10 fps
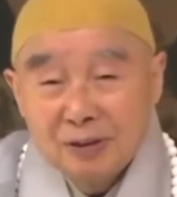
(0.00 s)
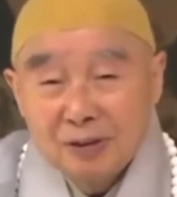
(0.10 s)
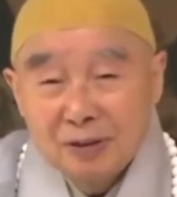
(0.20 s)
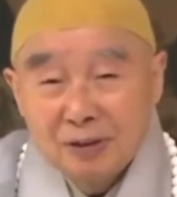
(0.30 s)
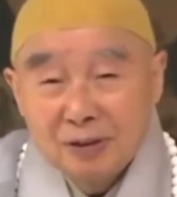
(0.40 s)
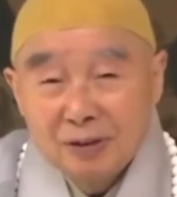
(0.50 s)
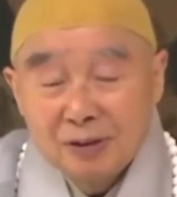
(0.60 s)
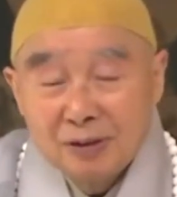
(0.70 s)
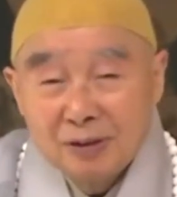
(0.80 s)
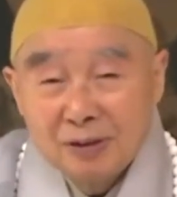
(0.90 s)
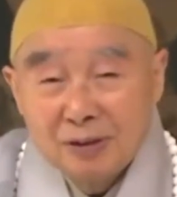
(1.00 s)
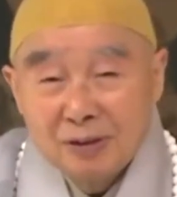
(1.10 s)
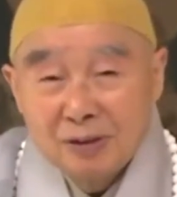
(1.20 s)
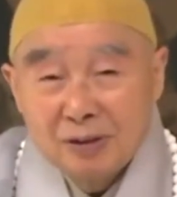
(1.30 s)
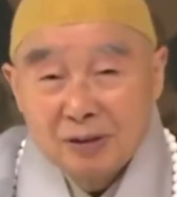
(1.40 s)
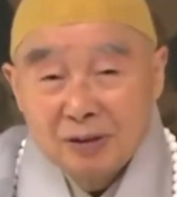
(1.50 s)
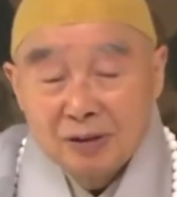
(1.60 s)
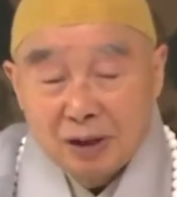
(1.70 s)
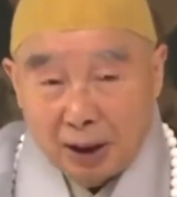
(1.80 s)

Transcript: [no speech]